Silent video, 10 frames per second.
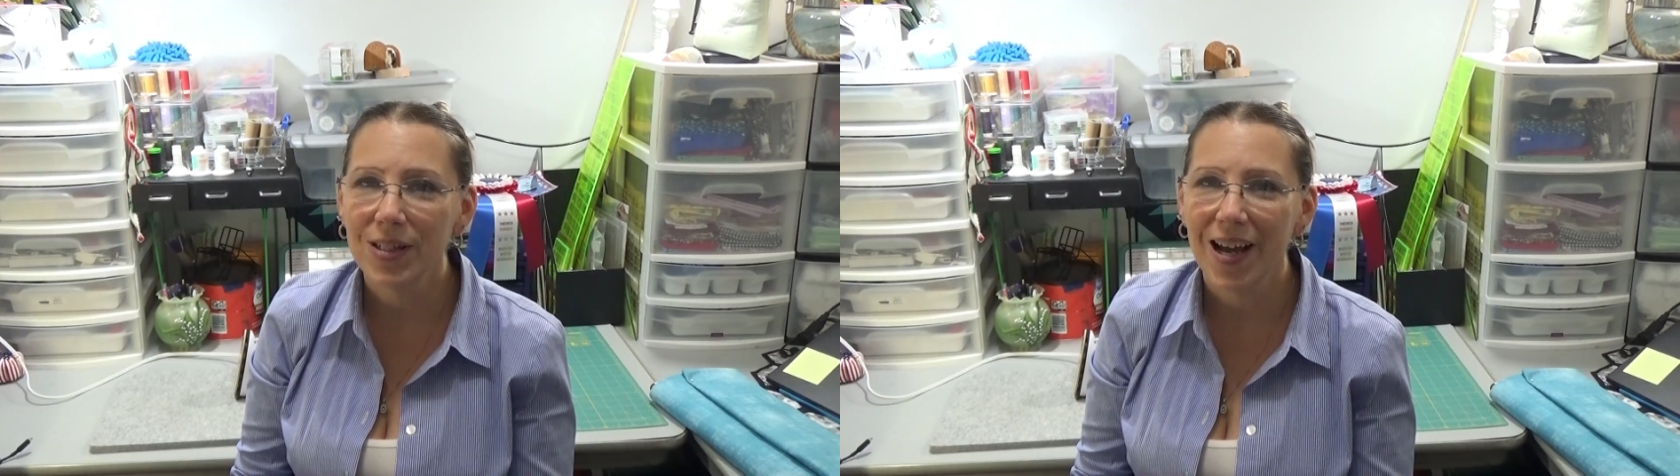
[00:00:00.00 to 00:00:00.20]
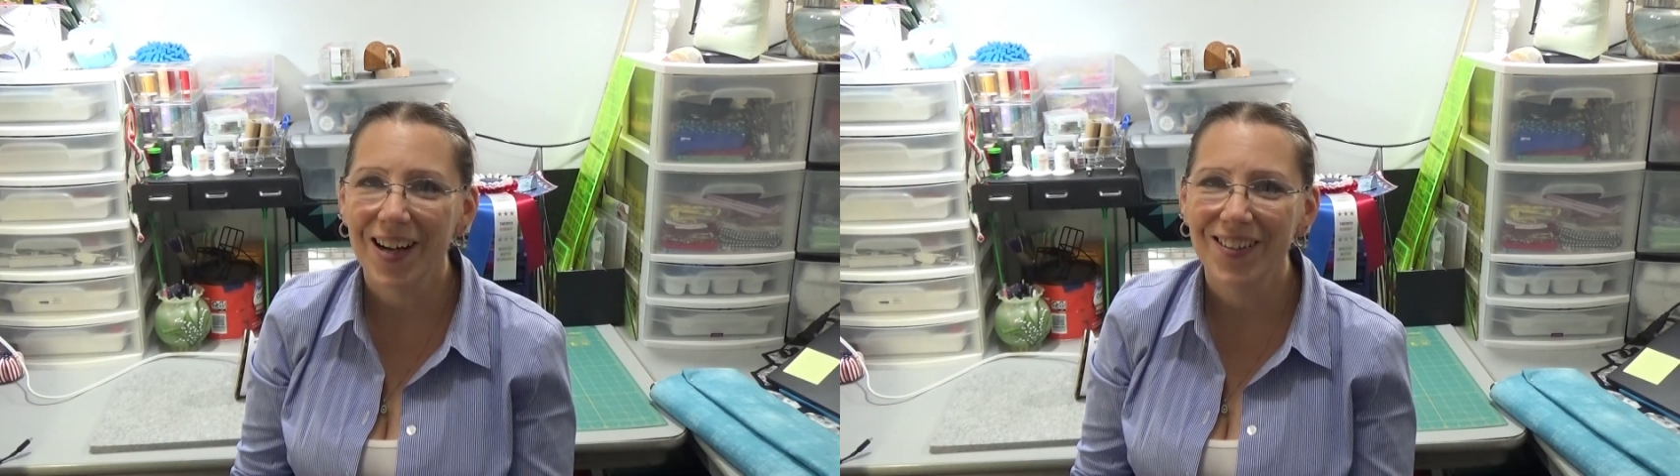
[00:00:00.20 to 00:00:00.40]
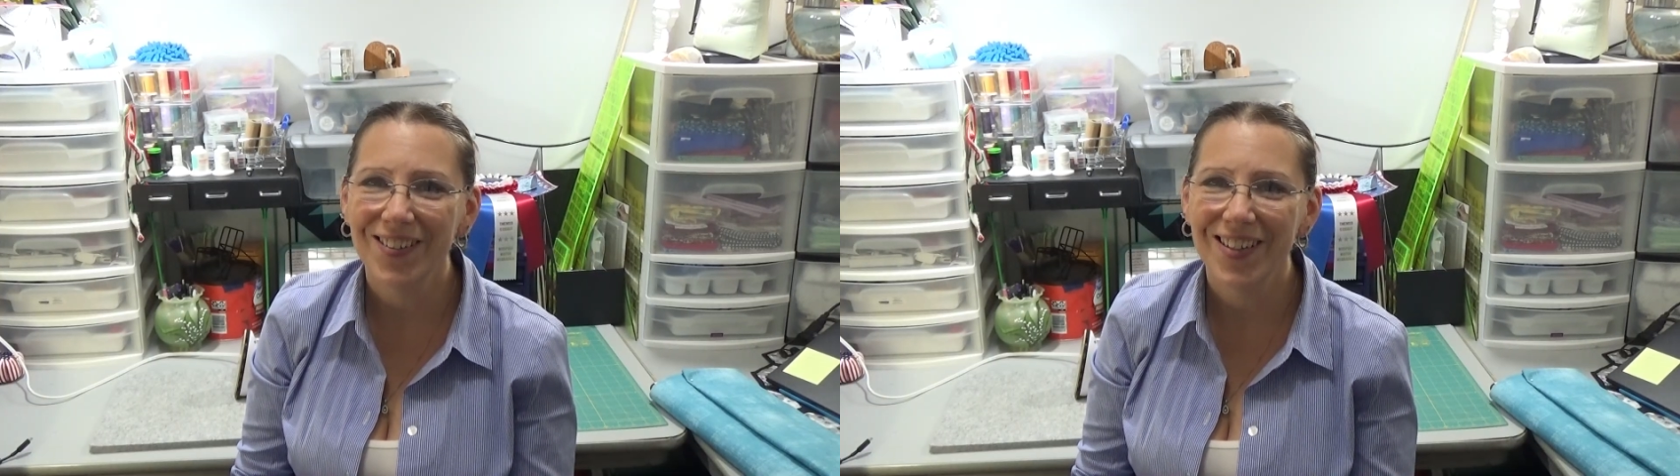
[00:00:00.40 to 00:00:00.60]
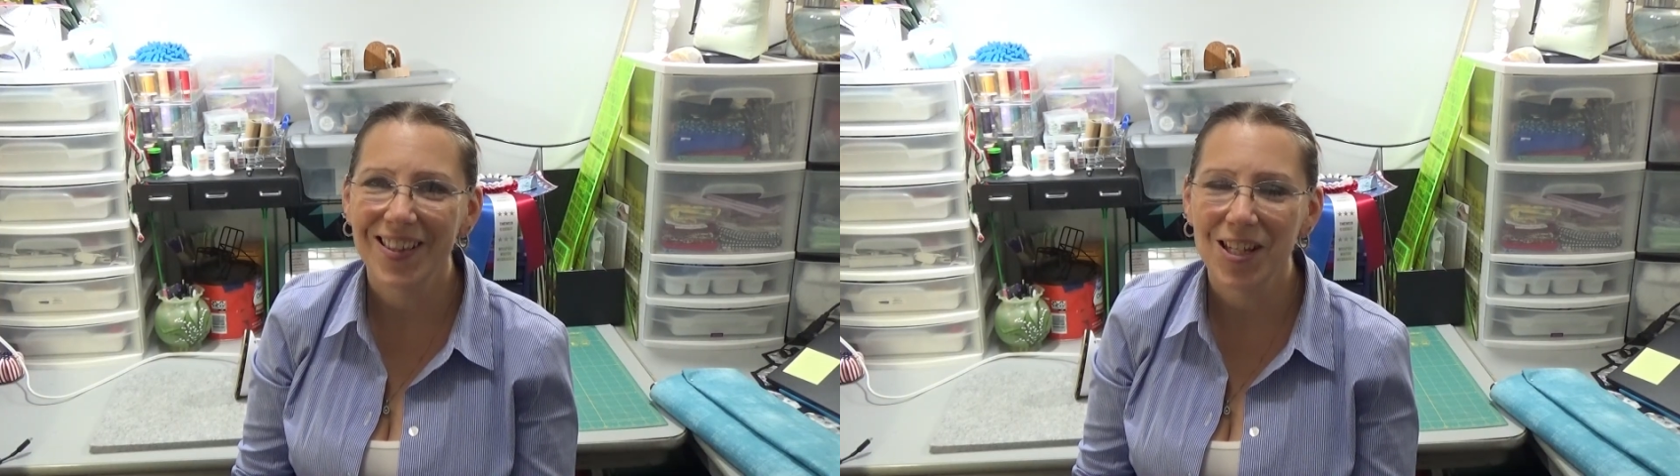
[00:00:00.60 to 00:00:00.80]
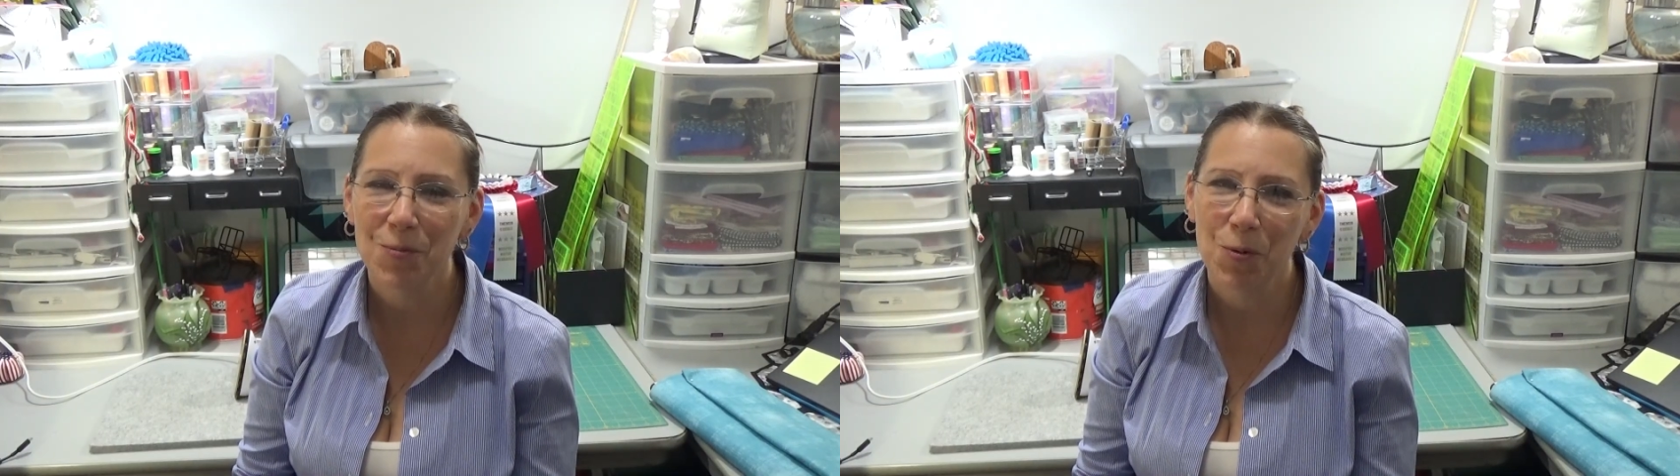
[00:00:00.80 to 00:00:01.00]
tackle at
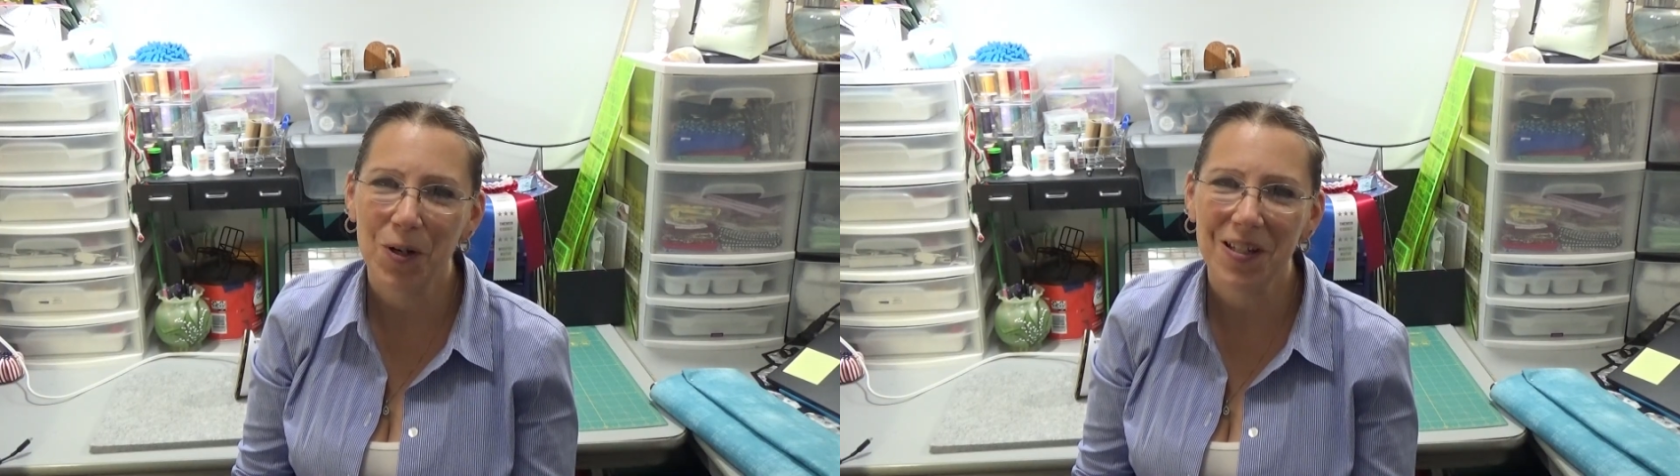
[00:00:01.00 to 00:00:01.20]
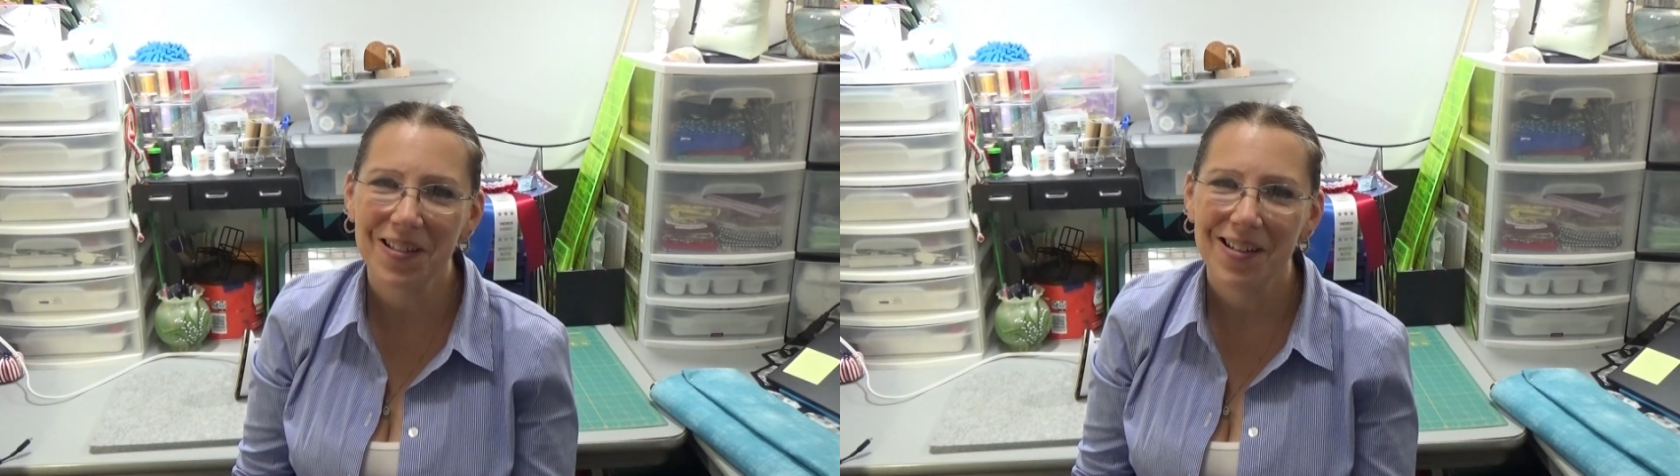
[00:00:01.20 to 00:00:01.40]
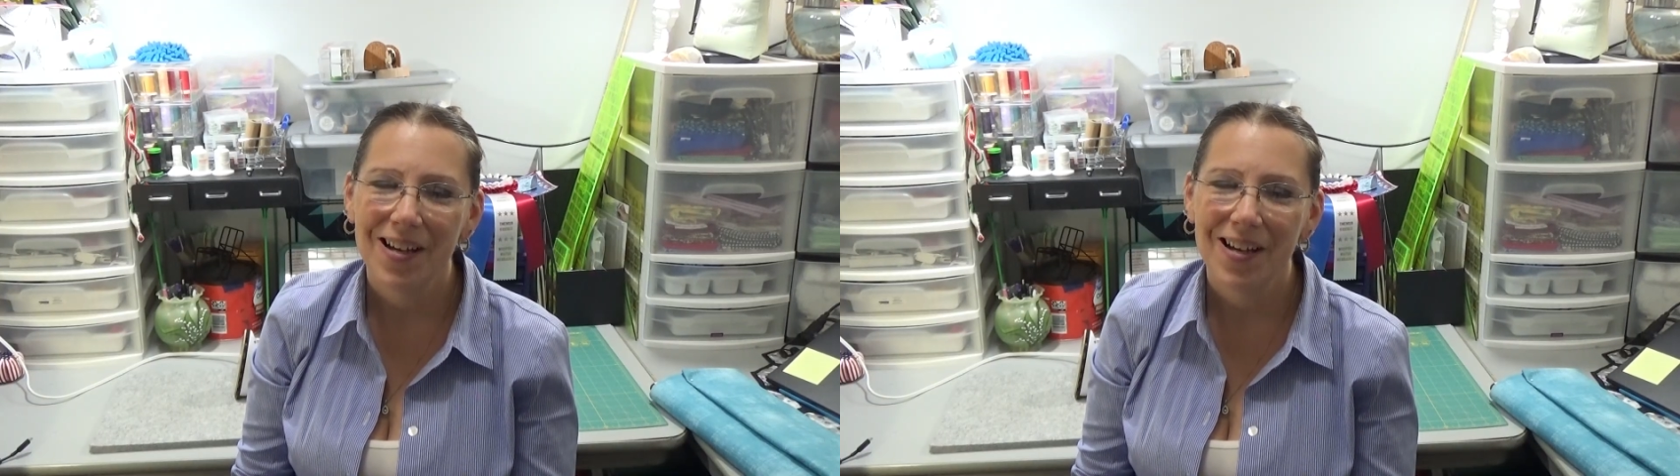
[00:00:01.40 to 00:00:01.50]
this point,